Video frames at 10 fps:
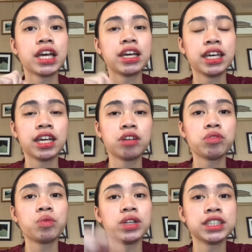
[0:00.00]
Here we
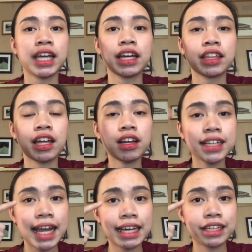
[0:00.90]
will check the
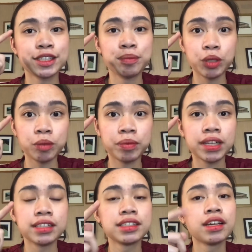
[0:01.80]
client's pupils.
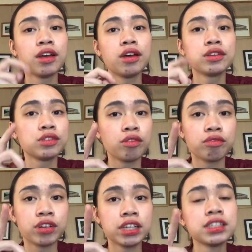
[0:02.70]
So
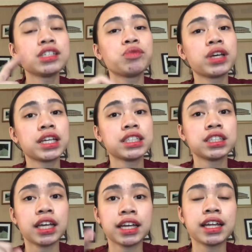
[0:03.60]
first is we can
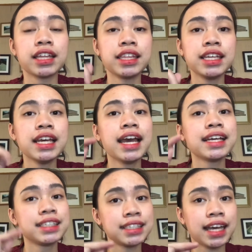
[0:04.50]
check the
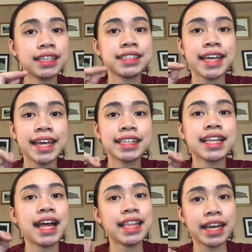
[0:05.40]
size and
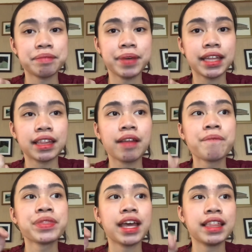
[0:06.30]
alignment.
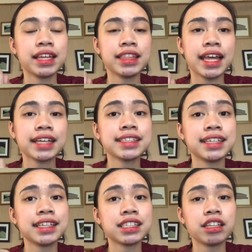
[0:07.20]
And the next is
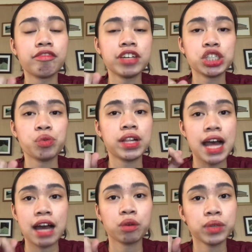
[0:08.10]
the visual
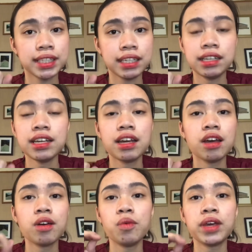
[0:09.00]
acuity.
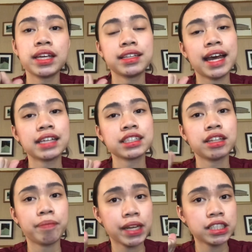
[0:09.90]
We can ask the
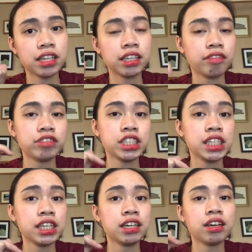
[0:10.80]
patient if she
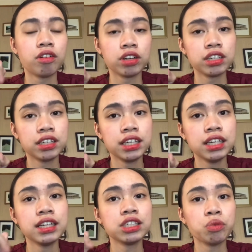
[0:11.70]
or he
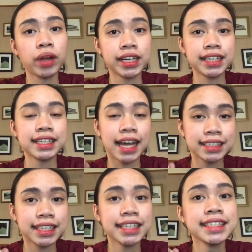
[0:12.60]
is wearing glasses.